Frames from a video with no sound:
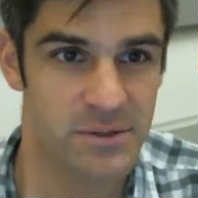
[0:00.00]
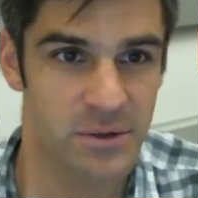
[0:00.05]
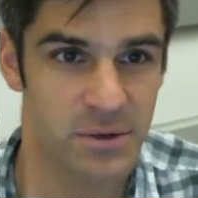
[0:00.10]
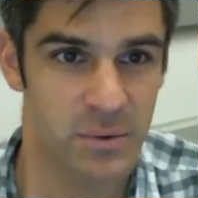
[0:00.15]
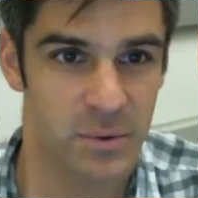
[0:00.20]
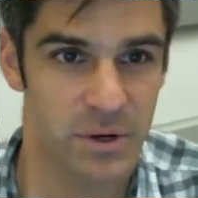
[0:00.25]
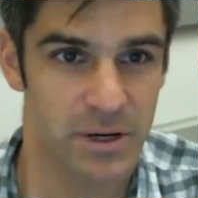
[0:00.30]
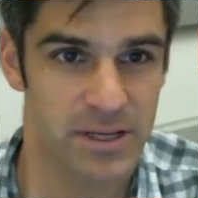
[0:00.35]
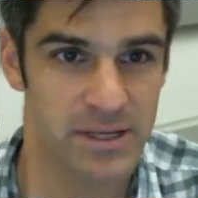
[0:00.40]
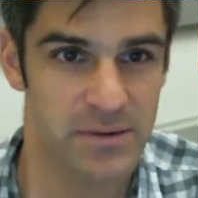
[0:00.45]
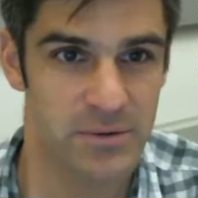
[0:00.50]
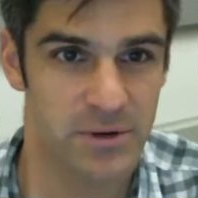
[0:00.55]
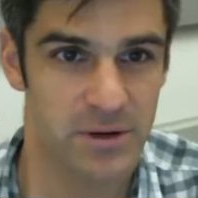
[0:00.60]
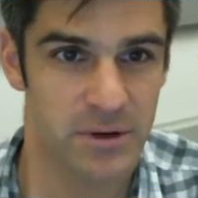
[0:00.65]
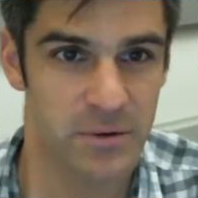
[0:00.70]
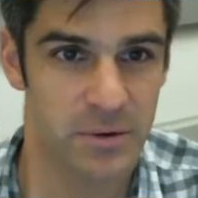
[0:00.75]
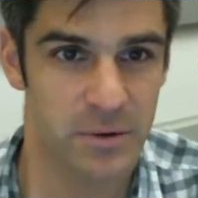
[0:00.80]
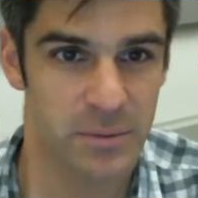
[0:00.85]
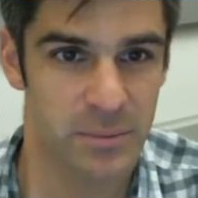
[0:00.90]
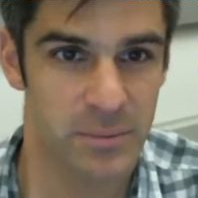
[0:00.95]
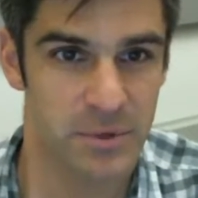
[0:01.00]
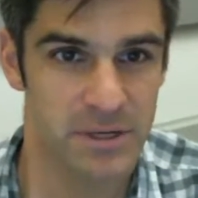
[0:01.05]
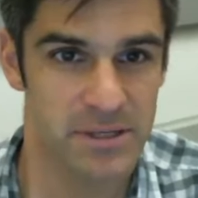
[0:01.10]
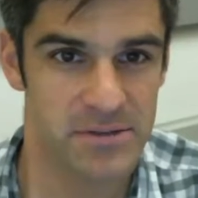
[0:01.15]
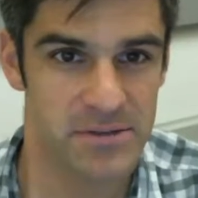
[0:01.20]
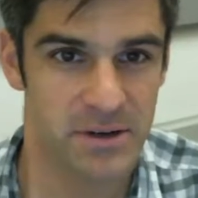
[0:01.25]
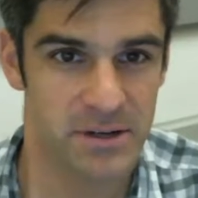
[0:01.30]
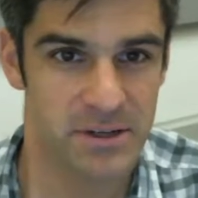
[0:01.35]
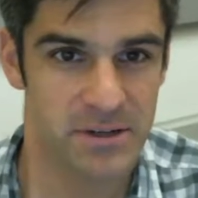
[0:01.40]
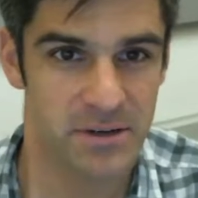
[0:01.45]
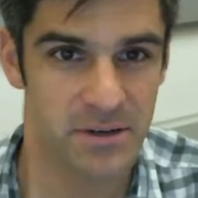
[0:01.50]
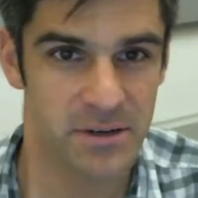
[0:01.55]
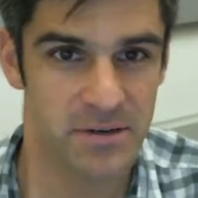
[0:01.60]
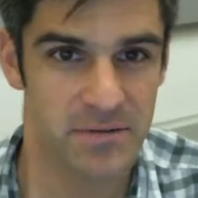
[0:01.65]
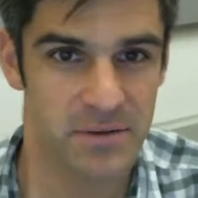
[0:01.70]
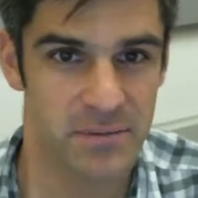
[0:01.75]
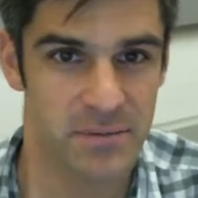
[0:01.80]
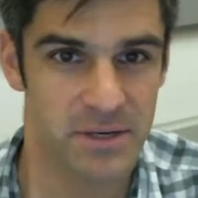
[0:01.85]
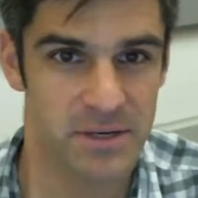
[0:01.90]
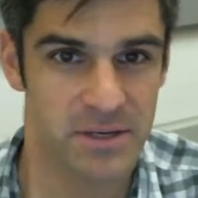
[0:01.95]
who are working to incorporate structural
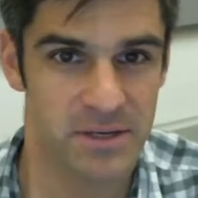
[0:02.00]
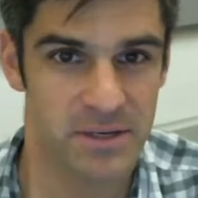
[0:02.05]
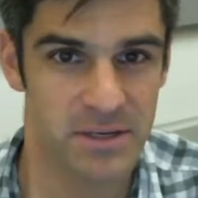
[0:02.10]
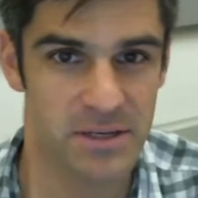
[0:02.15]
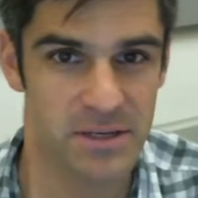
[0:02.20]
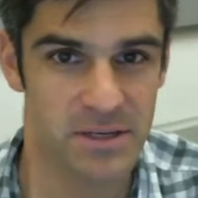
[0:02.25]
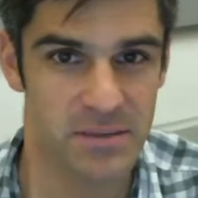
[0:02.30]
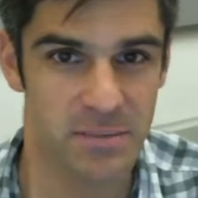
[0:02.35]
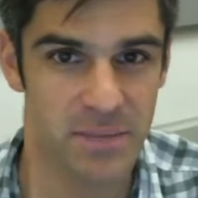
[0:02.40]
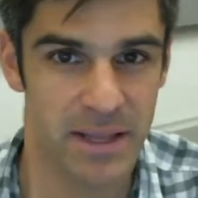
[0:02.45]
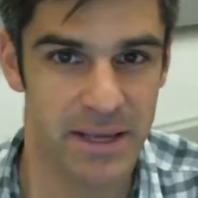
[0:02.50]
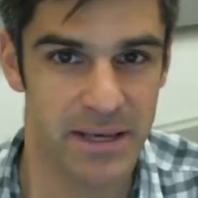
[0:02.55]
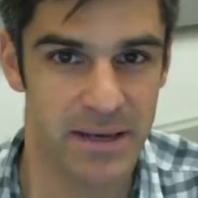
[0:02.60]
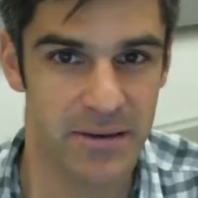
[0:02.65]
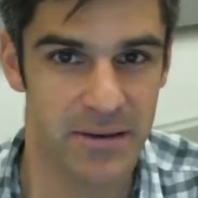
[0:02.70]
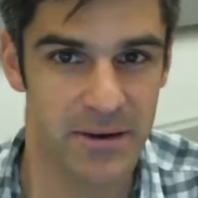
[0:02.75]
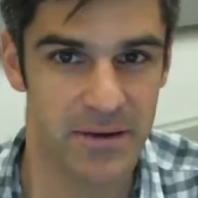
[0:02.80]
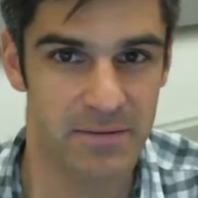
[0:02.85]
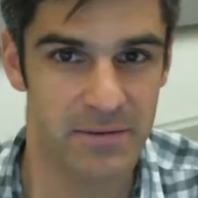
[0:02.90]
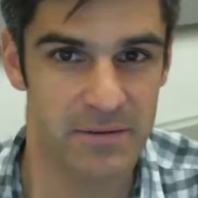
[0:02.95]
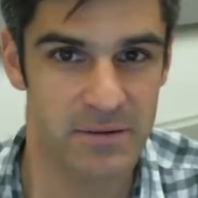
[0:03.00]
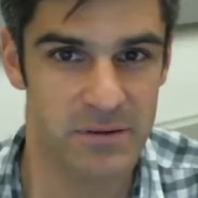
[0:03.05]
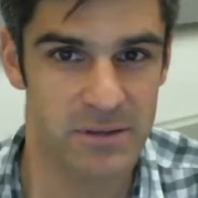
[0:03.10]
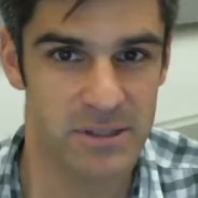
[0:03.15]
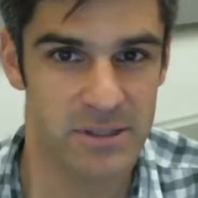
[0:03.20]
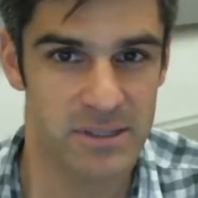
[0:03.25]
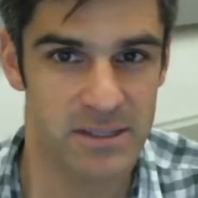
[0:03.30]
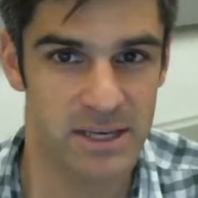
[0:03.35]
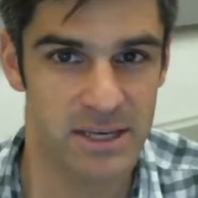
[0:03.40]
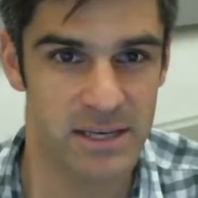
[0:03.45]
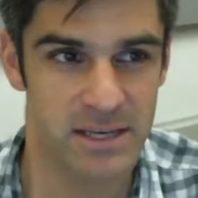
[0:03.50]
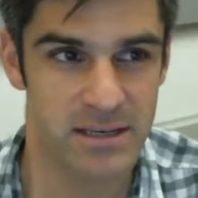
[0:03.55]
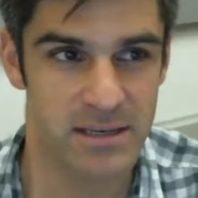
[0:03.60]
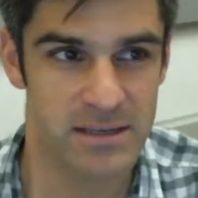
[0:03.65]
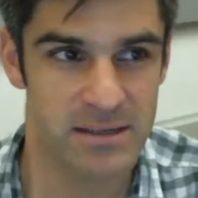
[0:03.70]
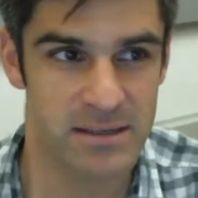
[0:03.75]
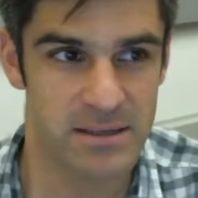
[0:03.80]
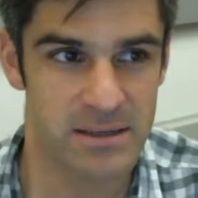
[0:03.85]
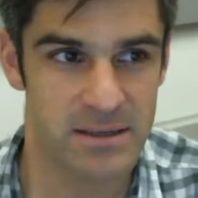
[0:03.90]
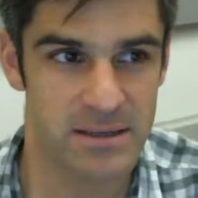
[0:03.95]
information into molecular evolution
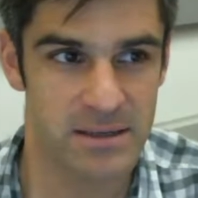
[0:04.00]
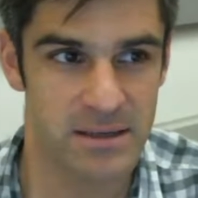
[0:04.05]
studies.